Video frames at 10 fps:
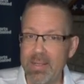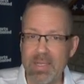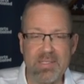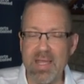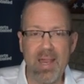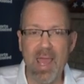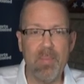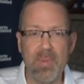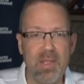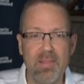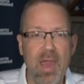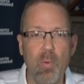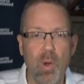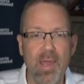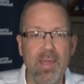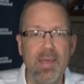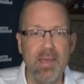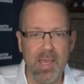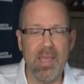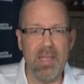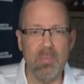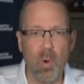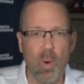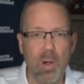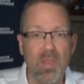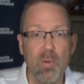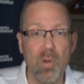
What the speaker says: It's not happening that way anymore.